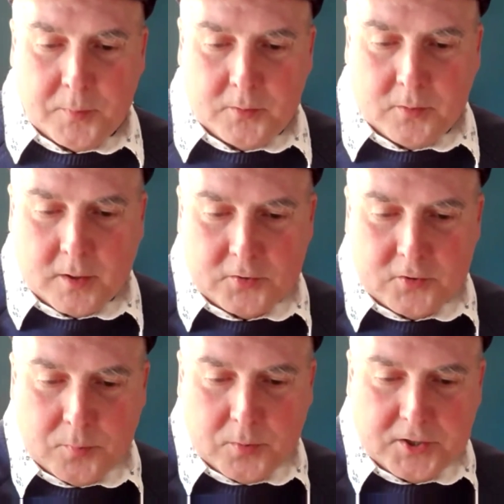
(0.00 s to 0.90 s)
but do not
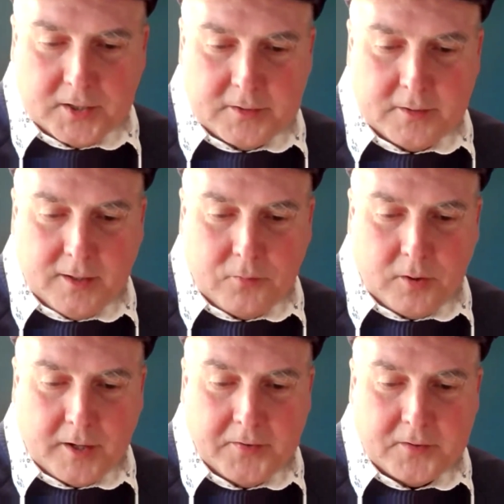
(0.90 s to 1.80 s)
show projected
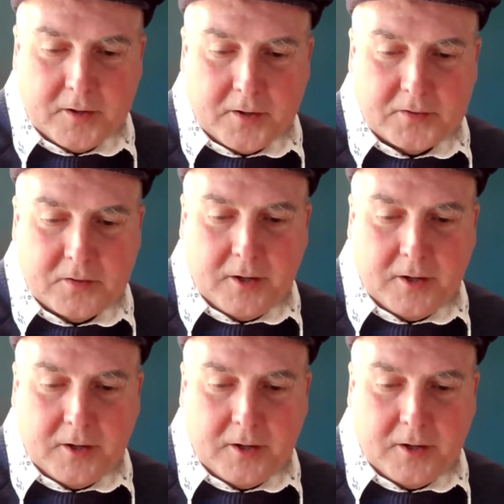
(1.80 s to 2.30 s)
levelized cost of